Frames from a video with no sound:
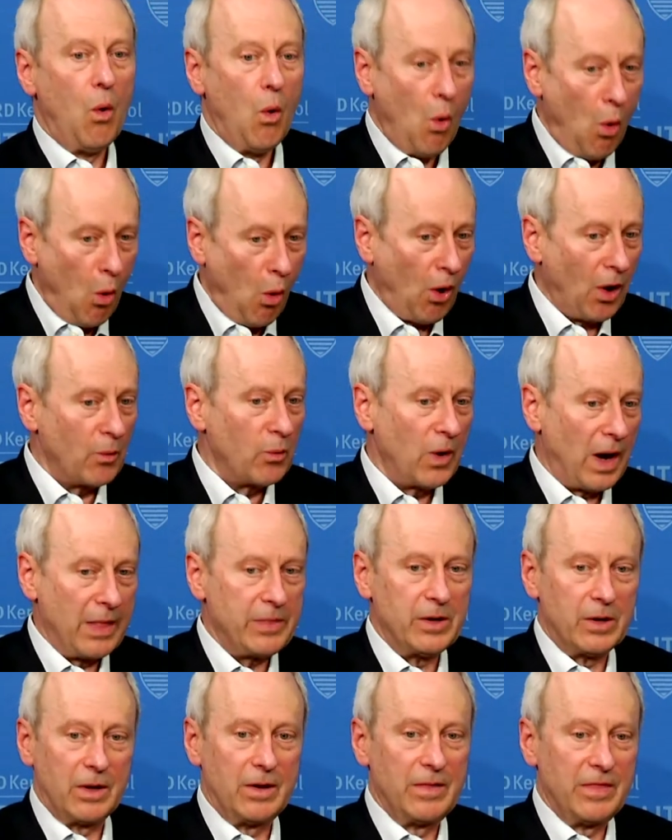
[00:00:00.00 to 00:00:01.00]
or
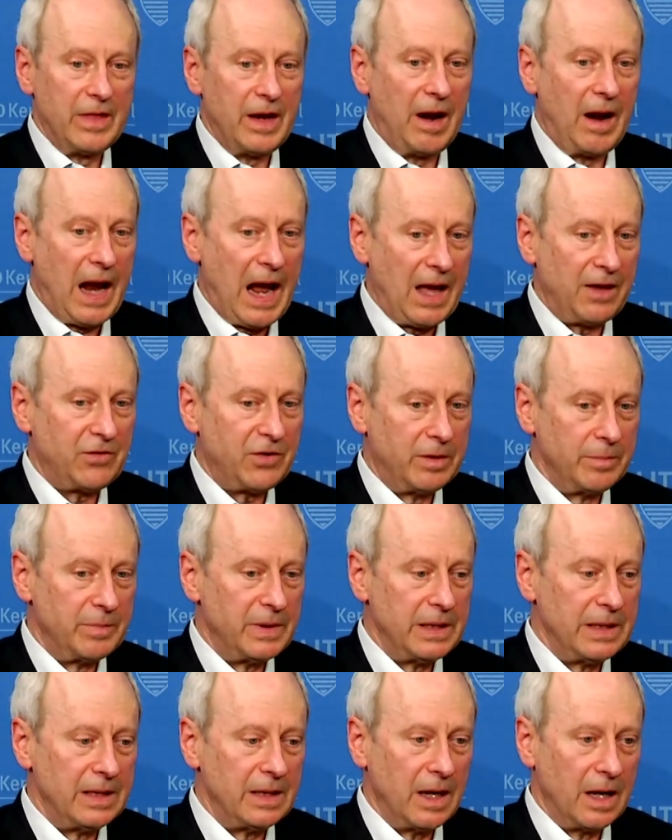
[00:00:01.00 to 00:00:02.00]
whether there has to
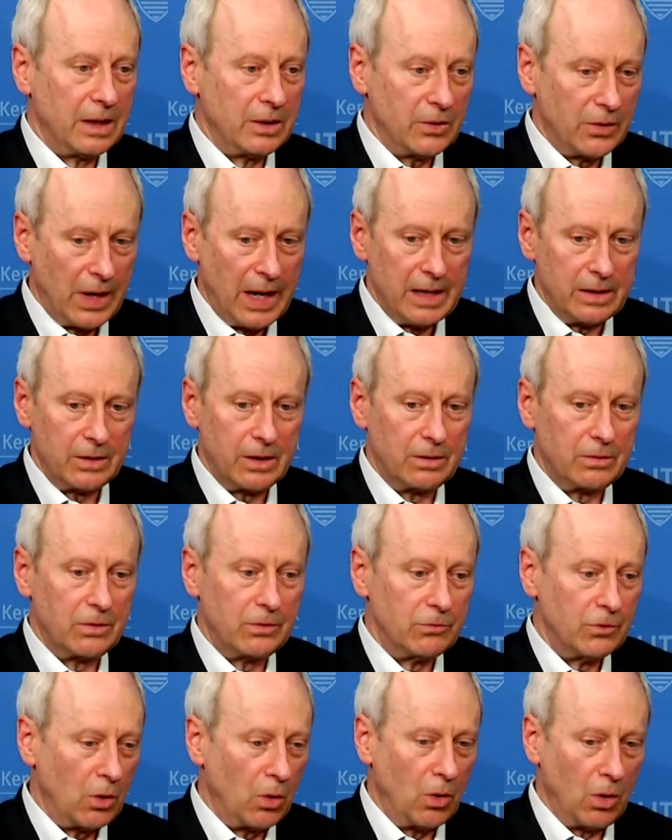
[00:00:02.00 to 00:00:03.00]
be a greater
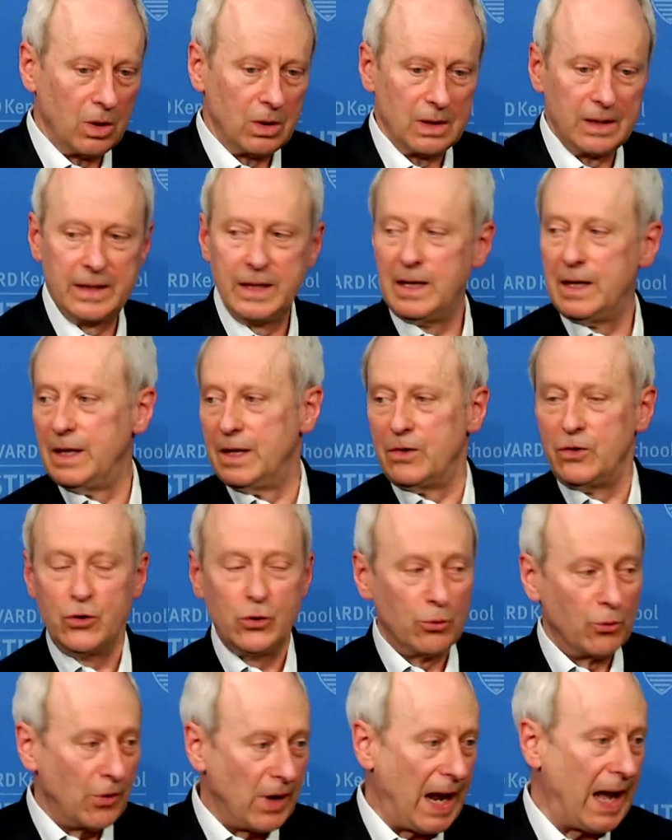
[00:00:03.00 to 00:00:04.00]
role in
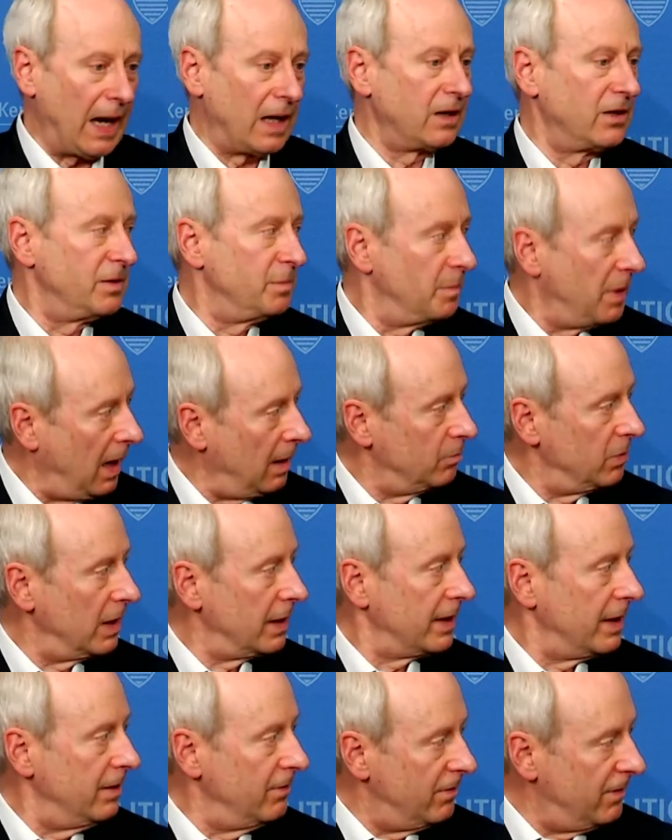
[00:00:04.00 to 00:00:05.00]
direct
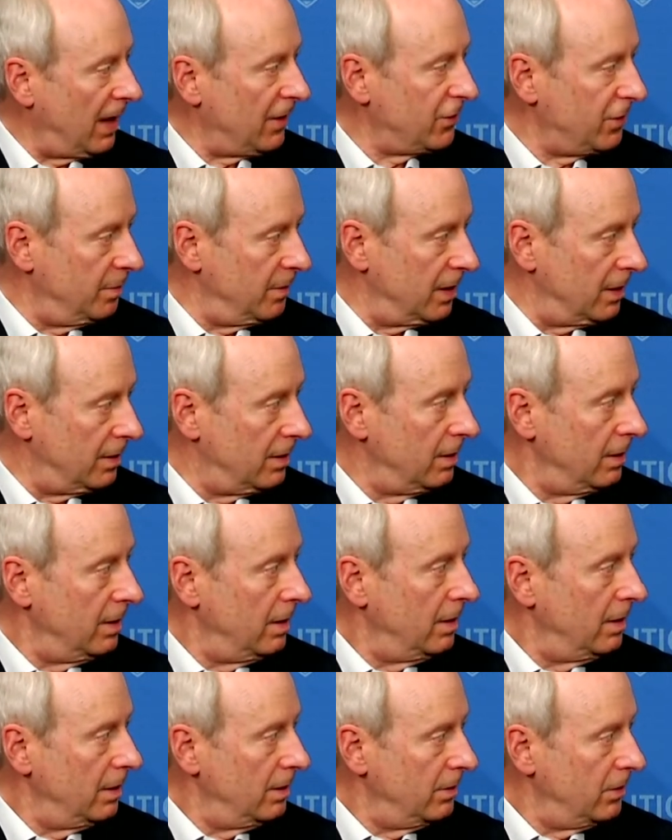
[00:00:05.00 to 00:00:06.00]
public investment
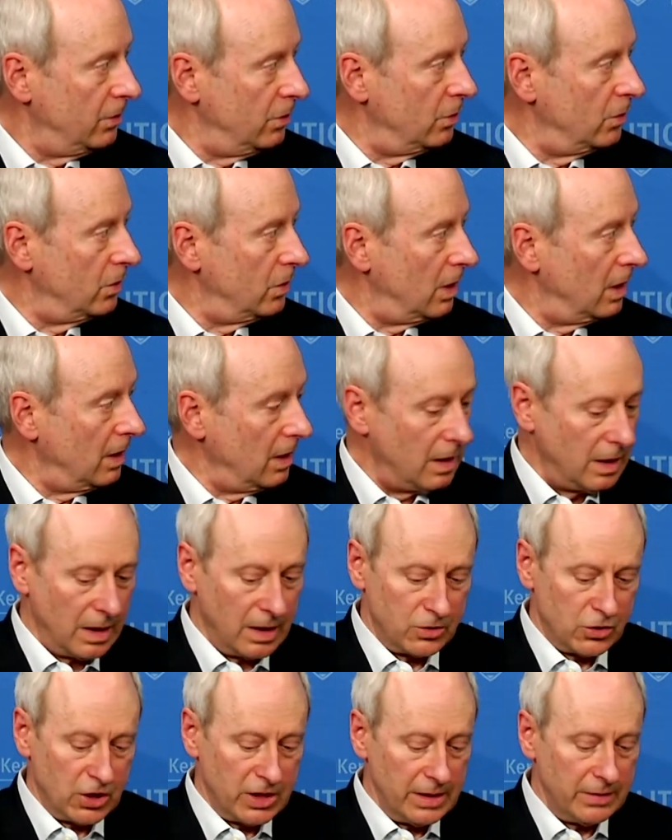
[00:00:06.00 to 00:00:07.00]
to
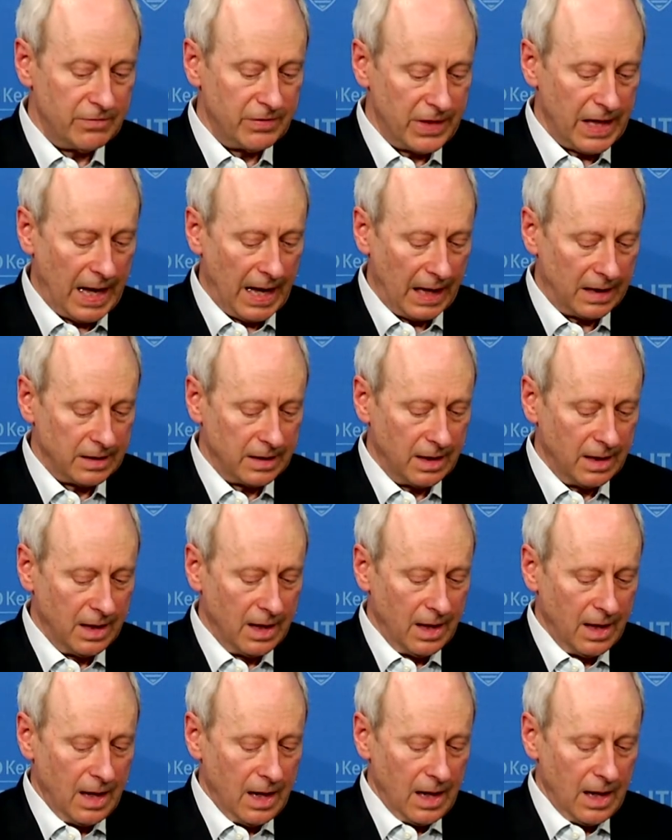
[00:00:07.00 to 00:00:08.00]
achieve that.
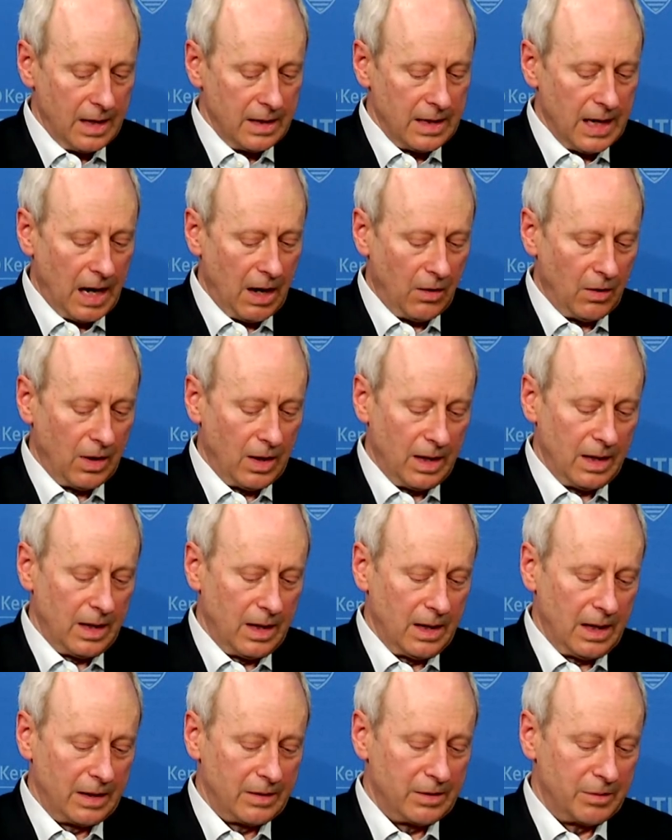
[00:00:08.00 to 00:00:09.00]
Now,
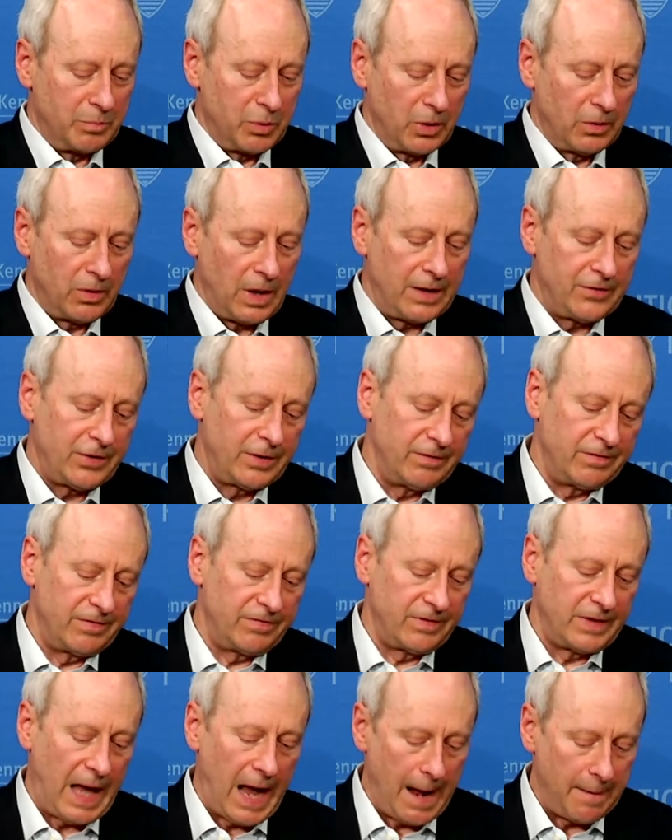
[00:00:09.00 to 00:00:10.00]
under
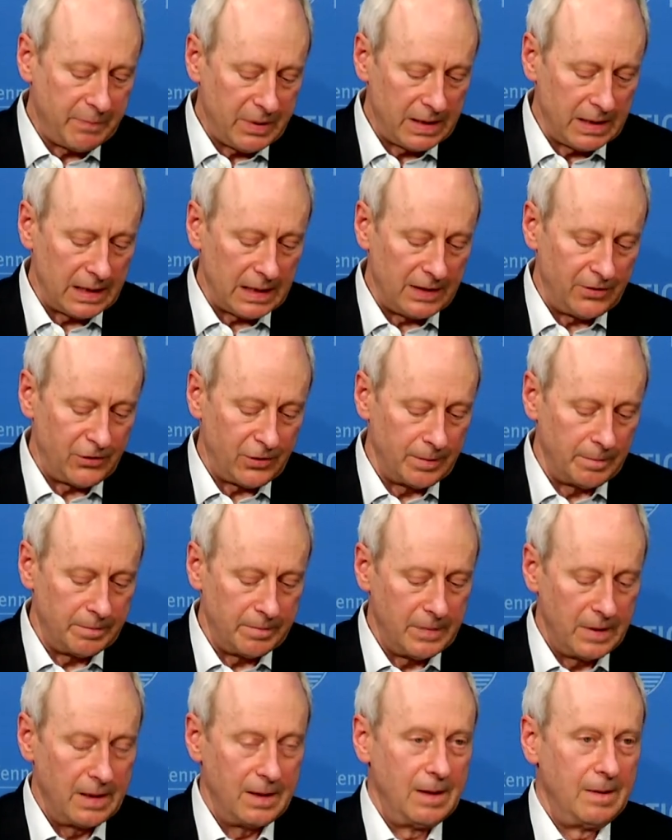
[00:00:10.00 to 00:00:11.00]
progressive
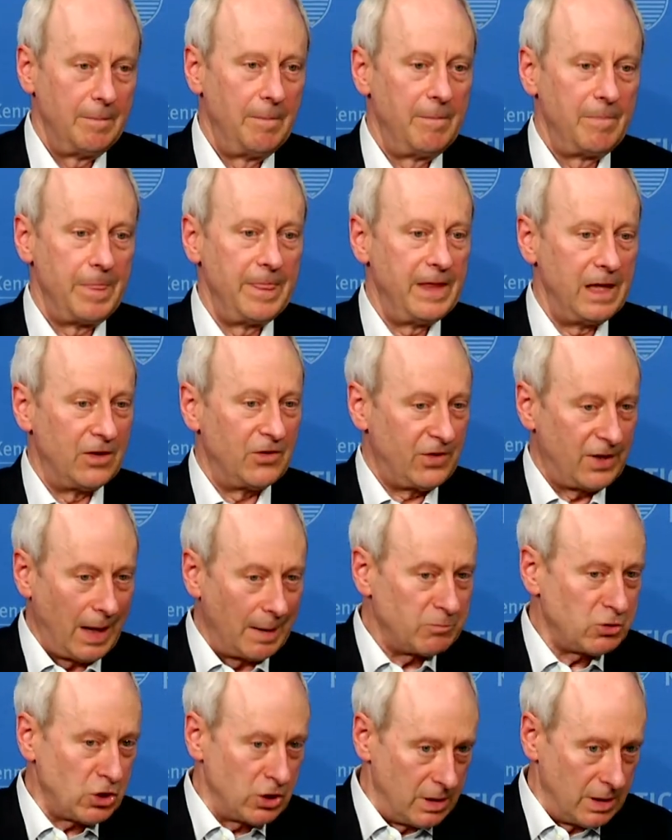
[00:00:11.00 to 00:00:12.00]
capitalism, the
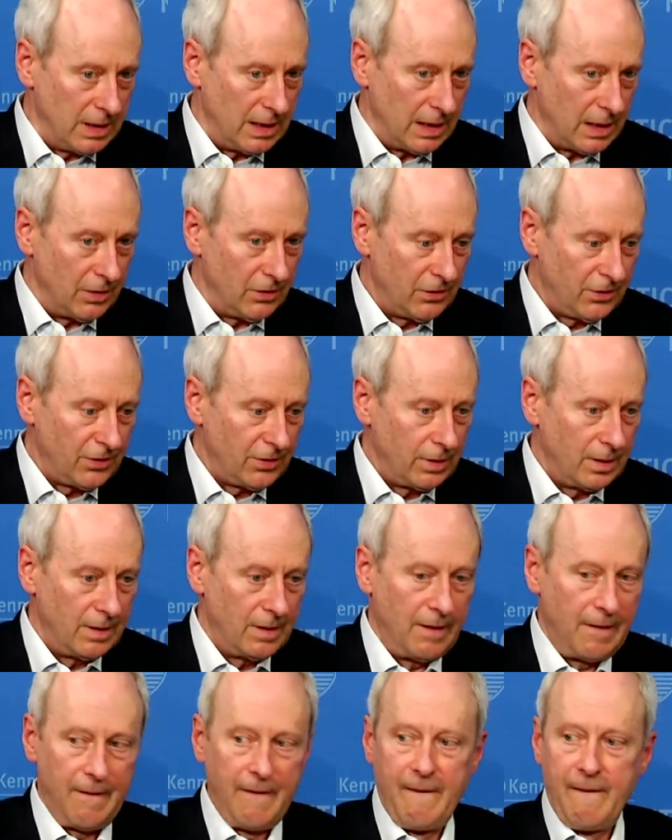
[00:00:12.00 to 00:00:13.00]
assumption is
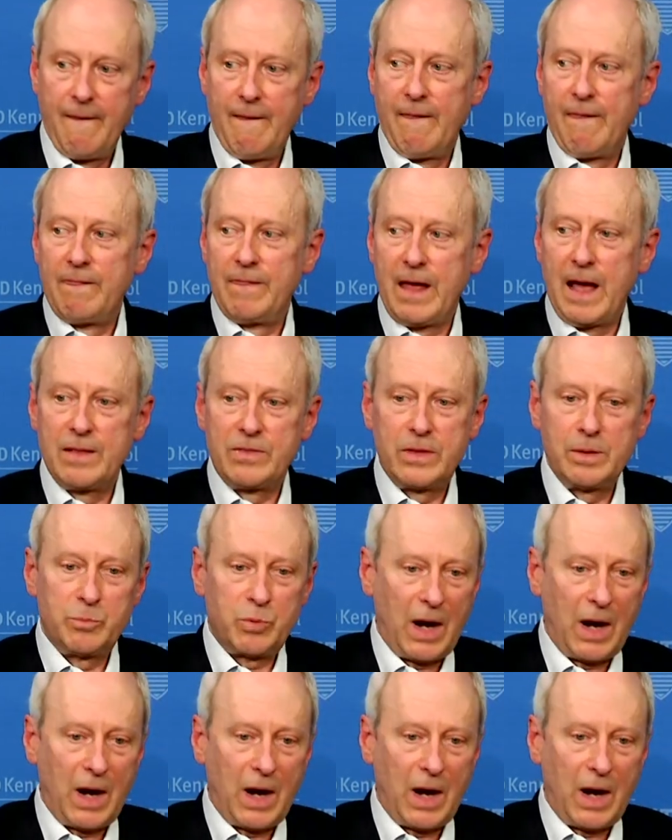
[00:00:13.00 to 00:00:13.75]
that the